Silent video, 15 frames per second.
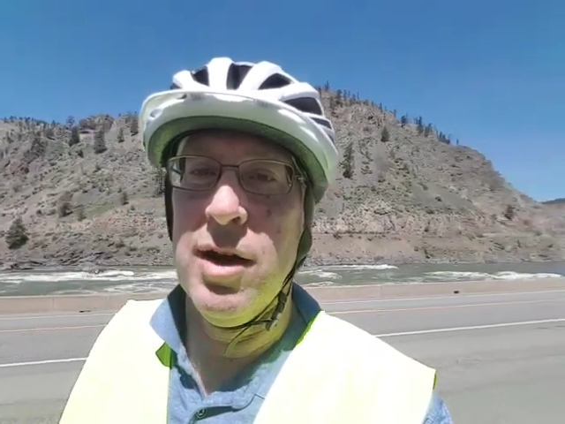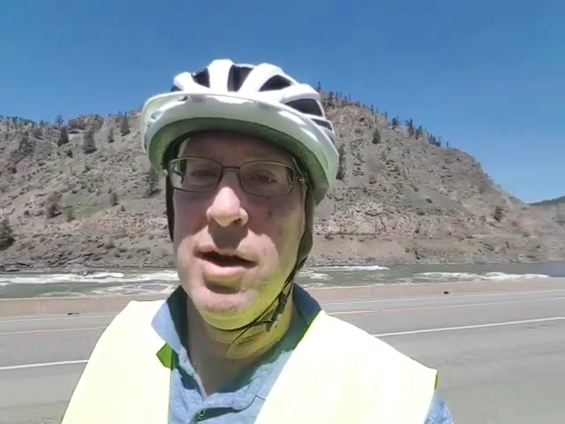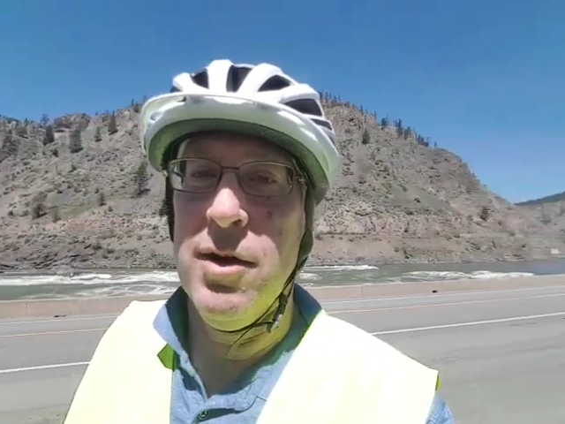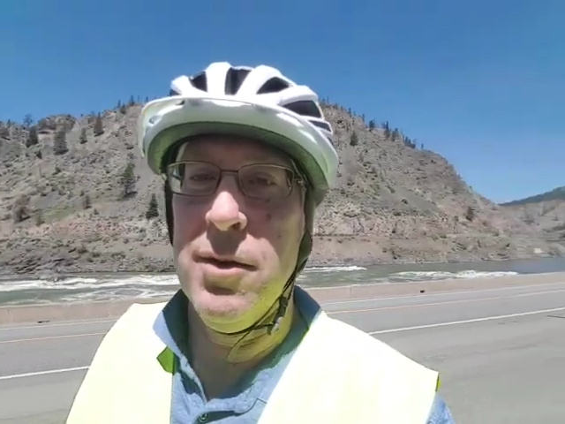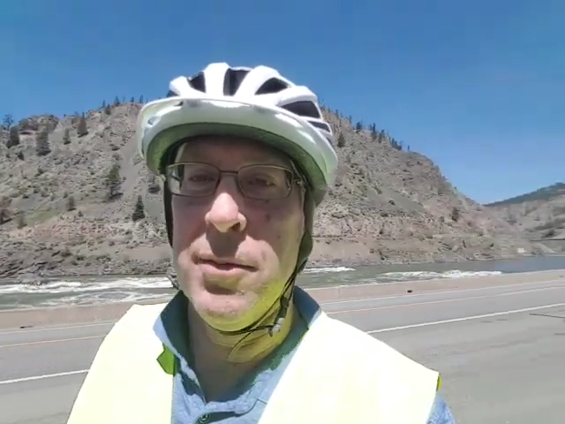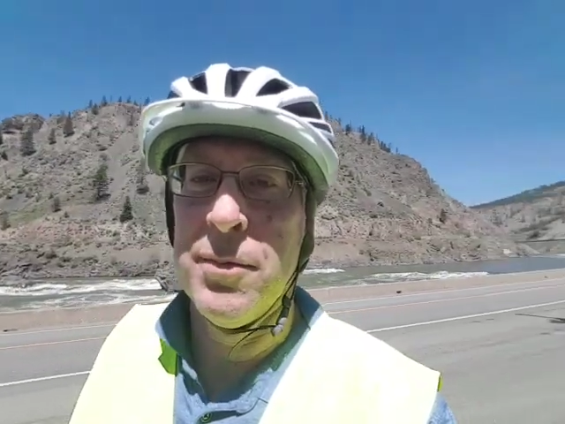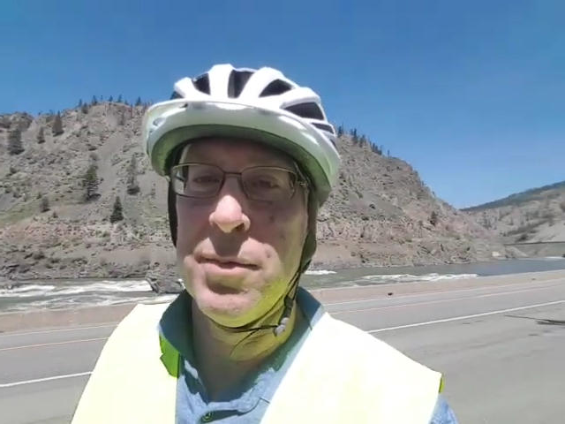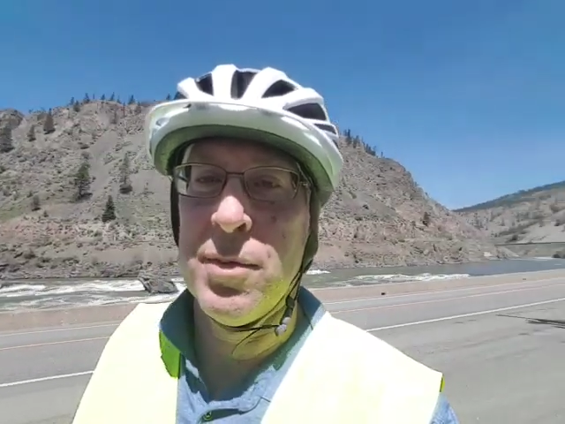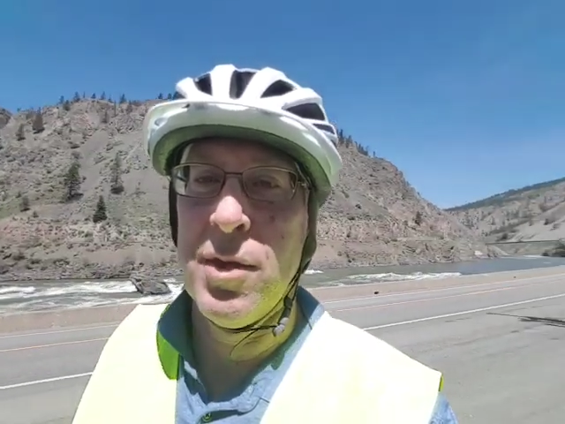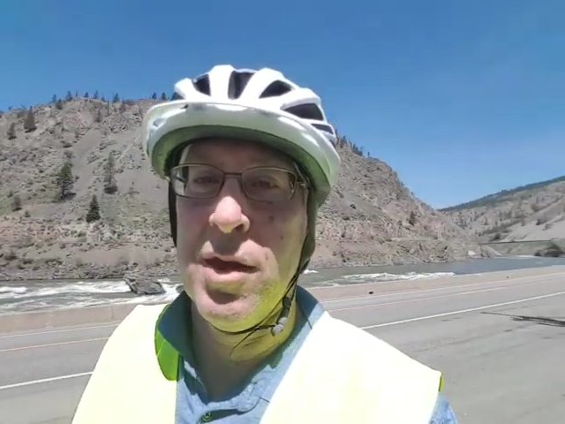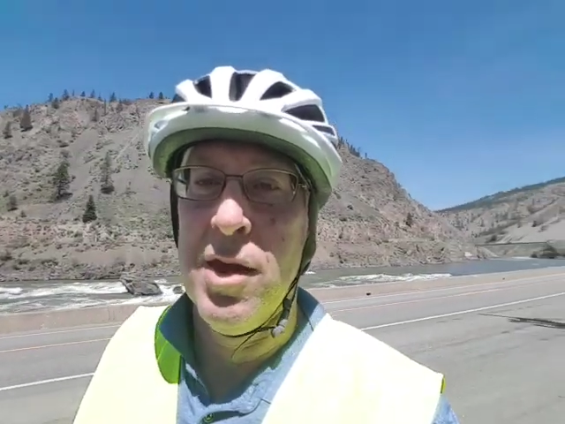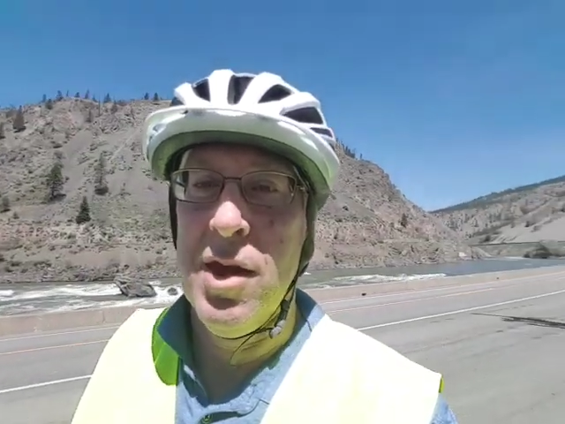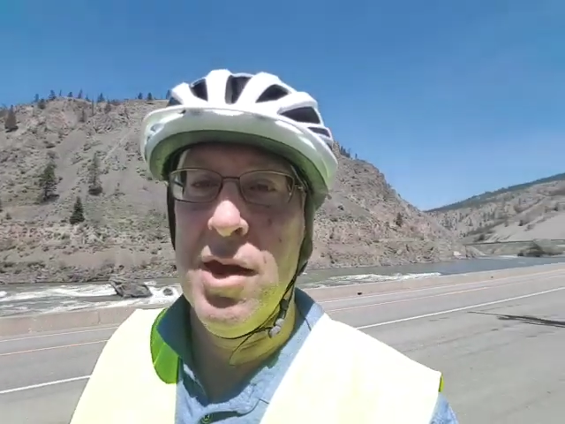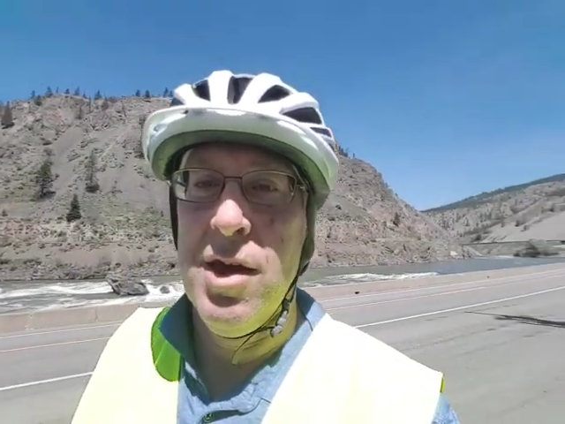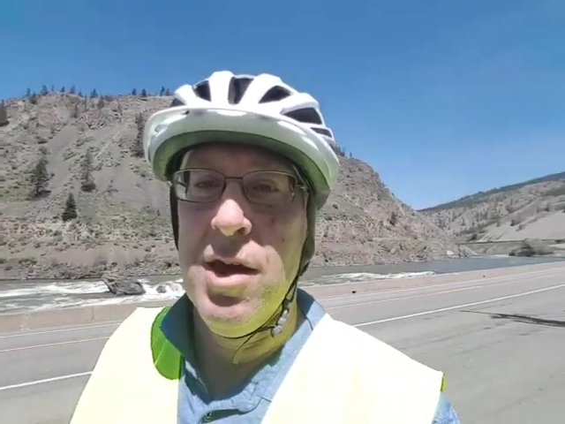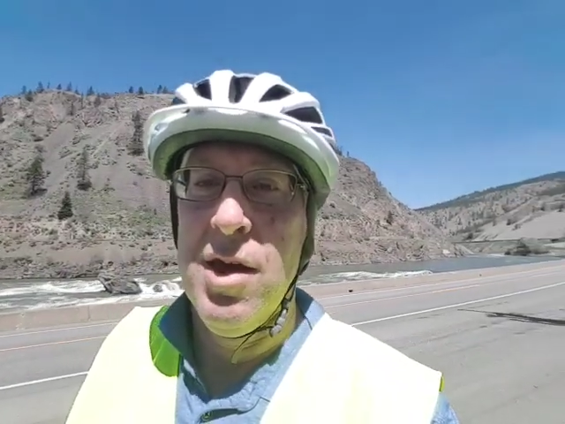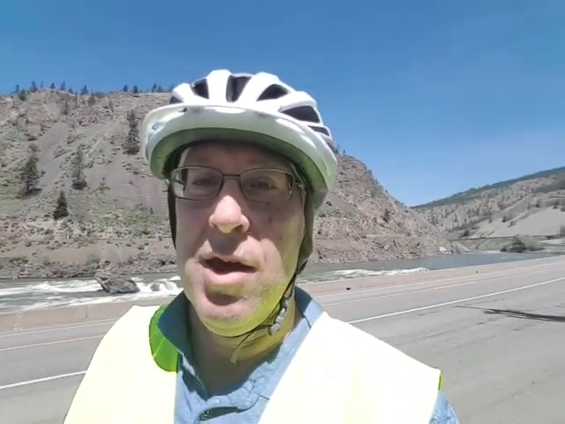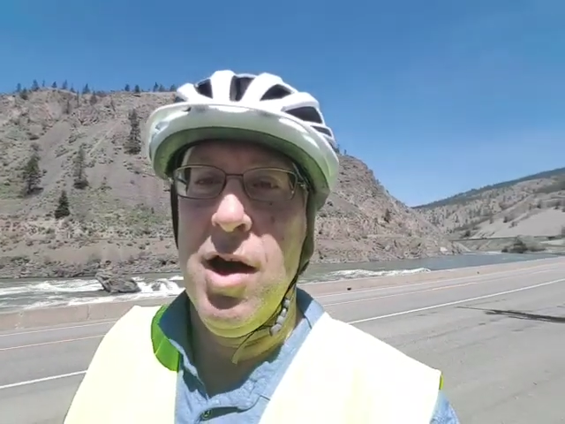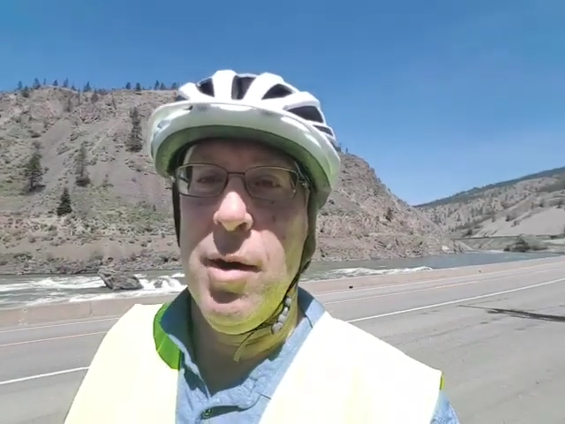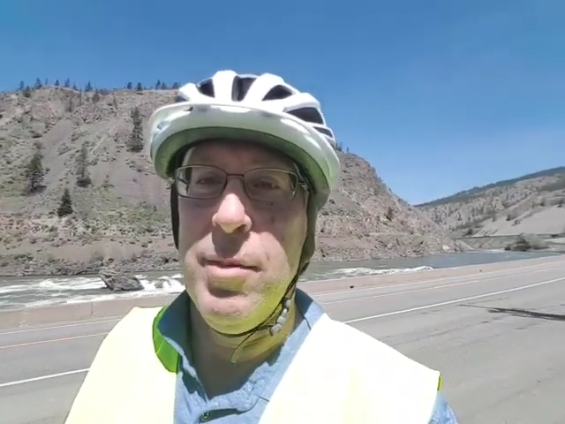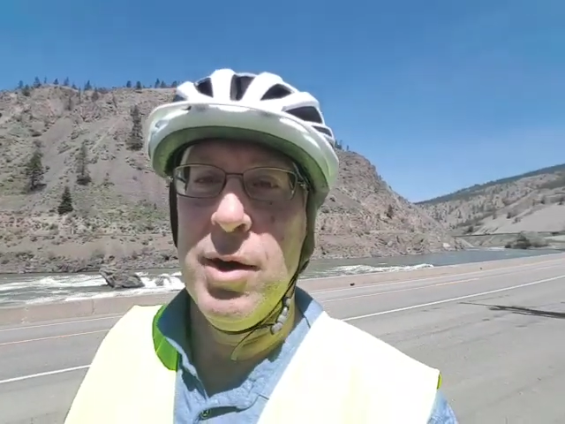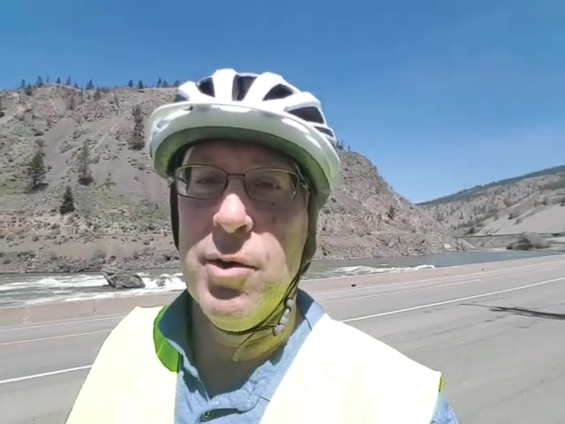hill.
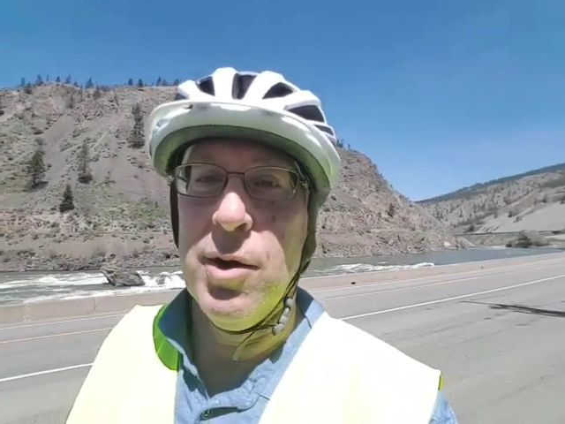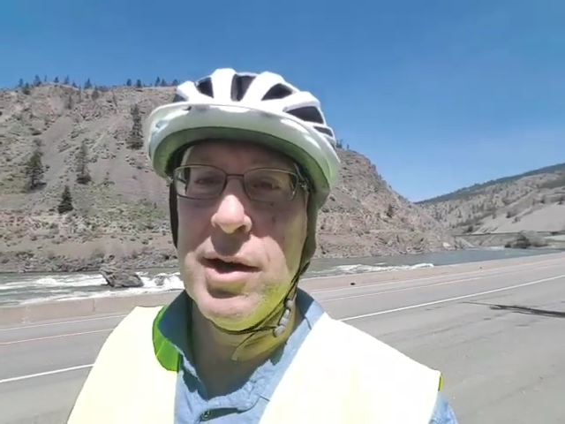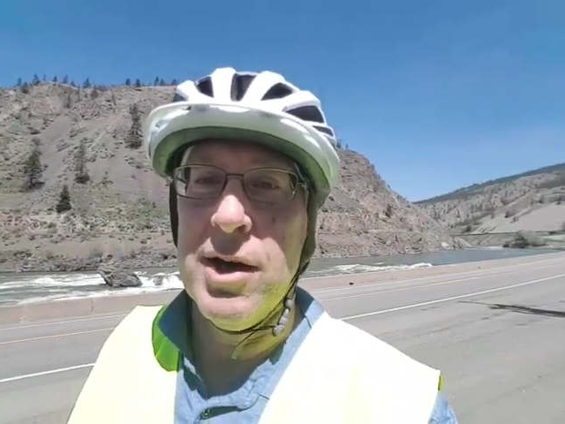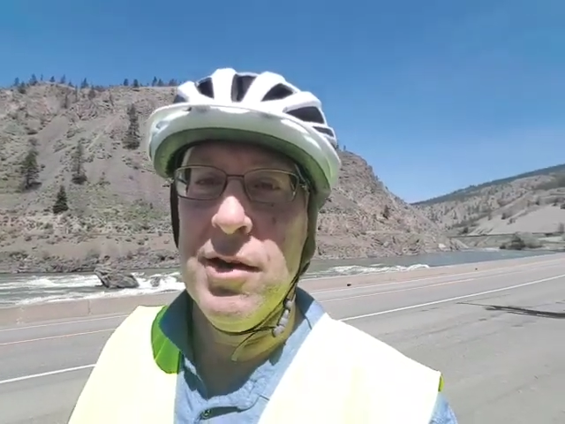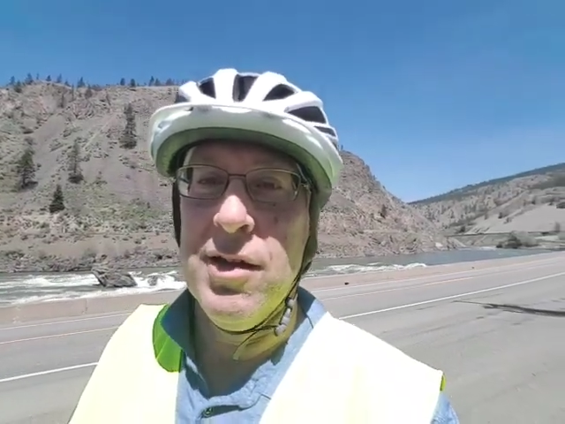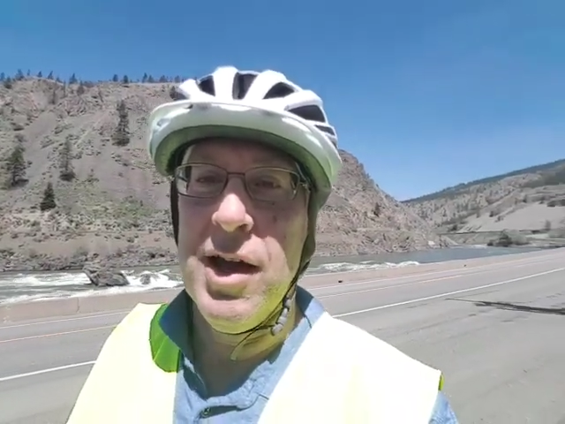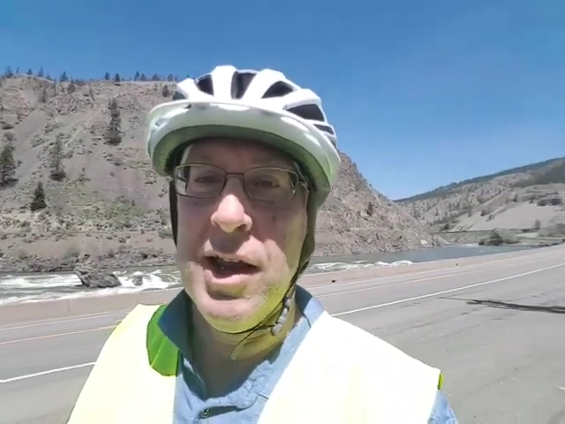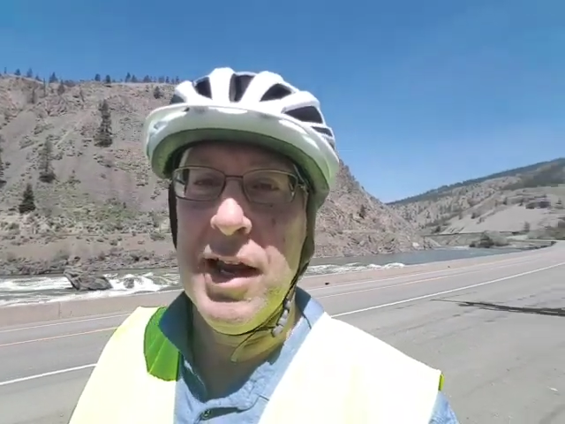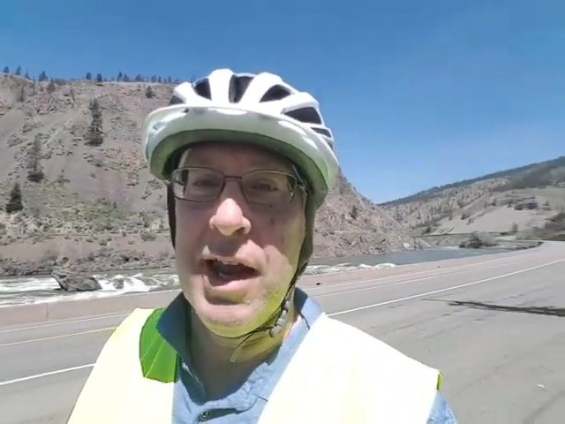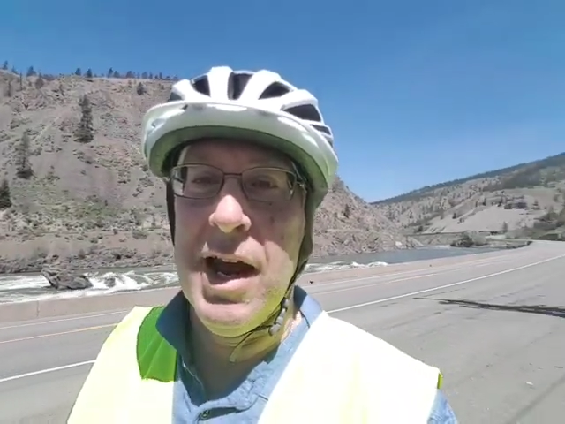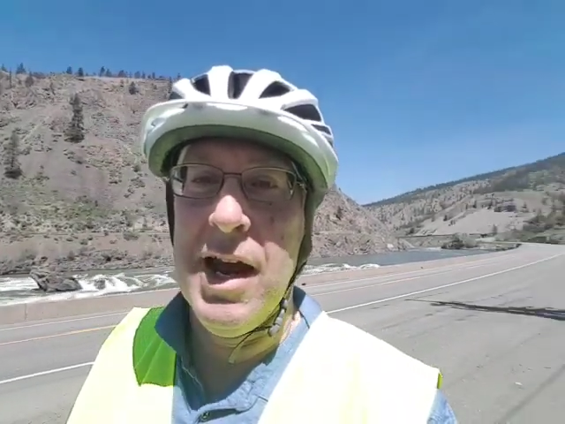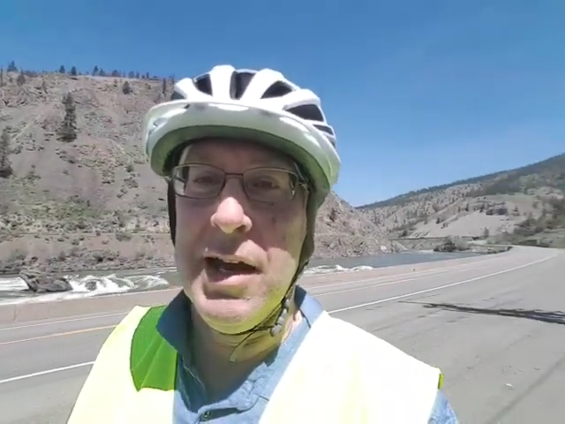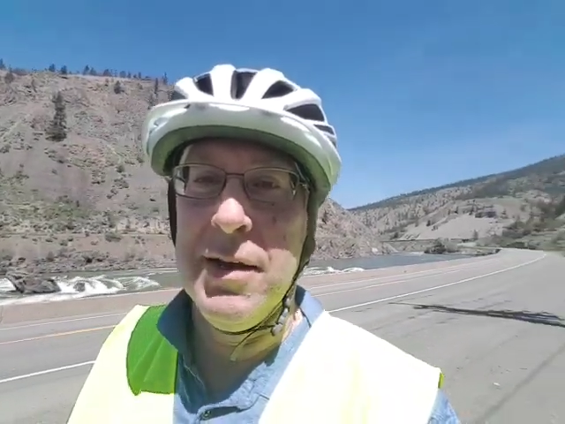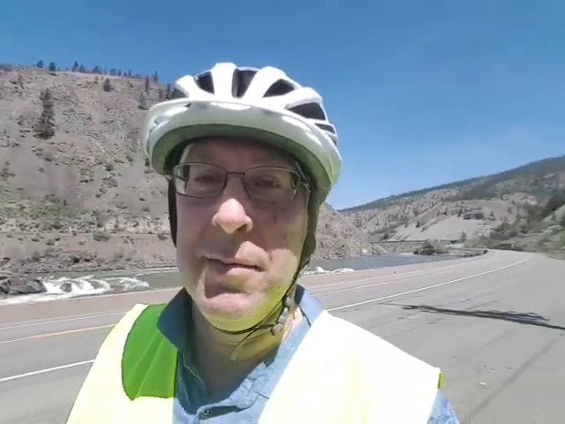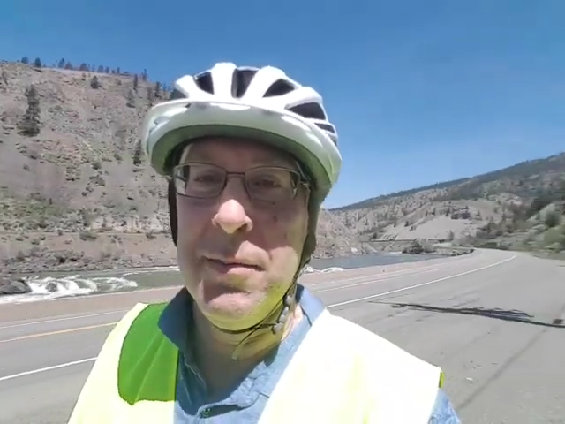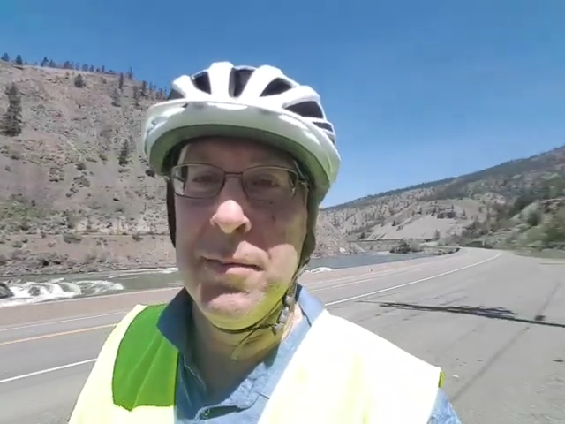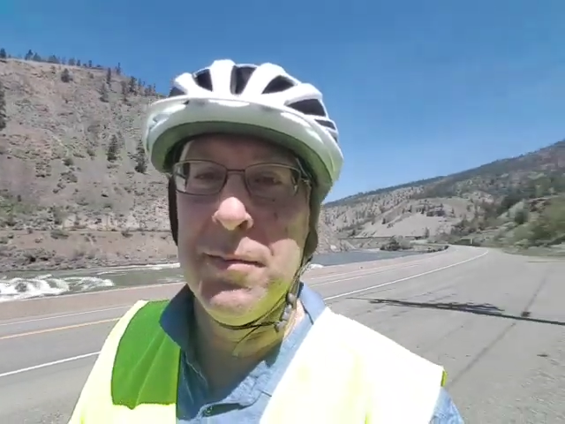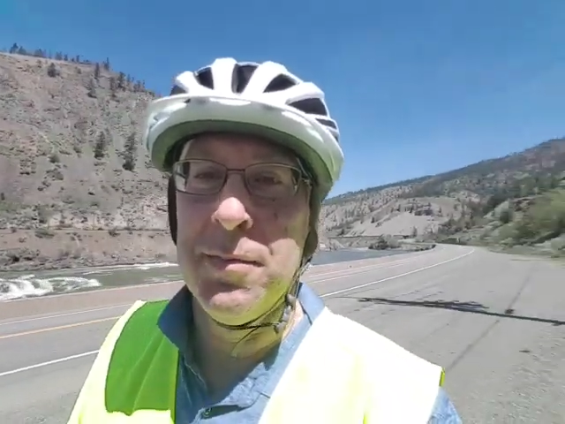Be going down that again.